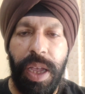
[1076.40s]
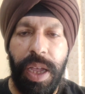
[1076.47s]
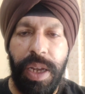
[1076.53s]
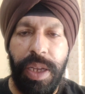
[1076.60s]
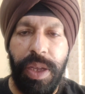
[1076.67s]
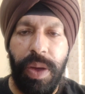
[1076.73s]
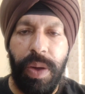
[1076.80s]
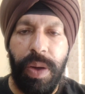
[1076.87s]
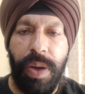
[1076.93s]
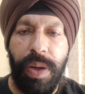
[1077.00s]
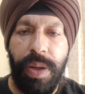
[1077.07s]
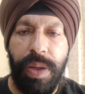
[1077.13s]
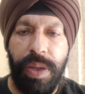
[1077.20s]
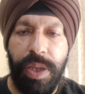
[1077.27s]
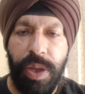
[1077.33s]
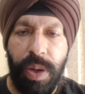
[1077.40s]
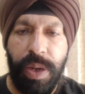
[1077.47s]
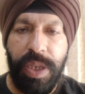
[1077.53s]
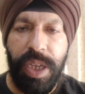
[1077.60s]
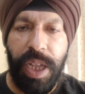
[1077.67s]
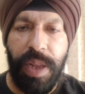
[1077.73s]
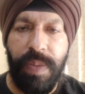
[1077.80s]
in
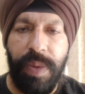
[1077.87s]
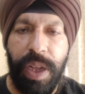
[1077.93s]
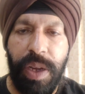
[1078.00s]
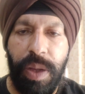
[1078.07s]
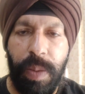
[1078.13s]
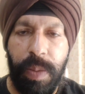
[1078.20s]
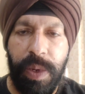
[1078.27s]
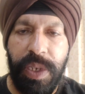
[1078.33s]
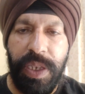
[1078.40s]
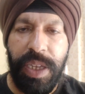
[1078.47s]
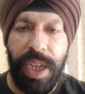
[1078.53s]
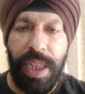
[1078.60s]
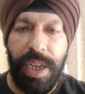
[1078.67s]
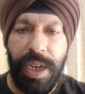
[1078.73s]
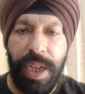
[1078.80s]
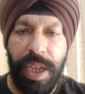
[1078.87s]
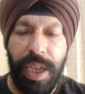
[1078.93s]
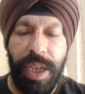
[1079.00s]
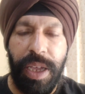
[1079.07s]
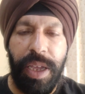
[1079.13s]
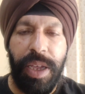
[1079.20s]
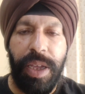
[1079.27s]
yourself, in your personality,
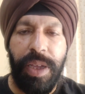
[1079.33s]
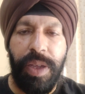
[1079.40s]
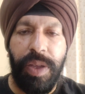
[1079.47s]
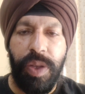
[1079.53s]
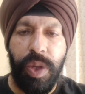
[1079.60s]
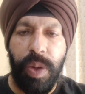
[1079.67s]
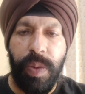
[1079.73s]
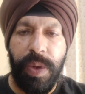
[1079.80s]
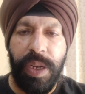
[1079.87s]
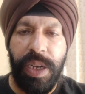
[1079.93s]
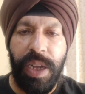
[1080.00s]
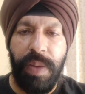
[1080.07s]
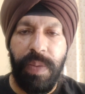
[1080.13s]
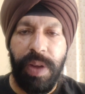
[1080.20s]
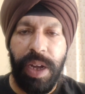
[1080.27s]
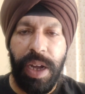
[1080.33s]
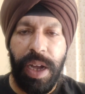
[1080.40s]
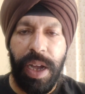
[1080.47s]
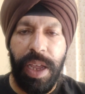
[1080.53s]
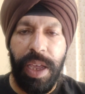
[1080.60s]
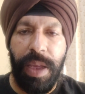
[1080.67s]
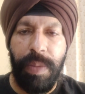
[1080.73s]
you will
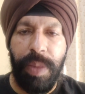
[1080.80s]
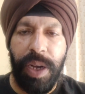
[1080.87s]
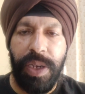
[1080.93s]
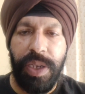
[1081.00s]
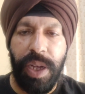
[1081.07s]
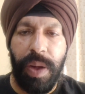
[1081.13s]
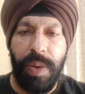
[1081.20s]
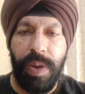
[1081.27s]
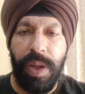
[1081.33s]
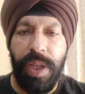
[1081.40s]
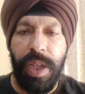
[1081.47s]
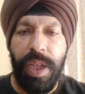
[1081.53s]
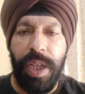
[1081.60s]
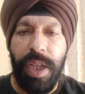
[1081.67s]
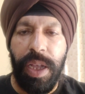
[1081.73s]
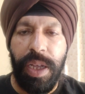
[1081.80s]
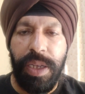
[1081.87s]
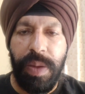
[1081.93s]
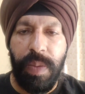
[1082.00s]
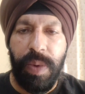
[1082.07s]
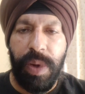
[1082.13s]
definitely emerge out as a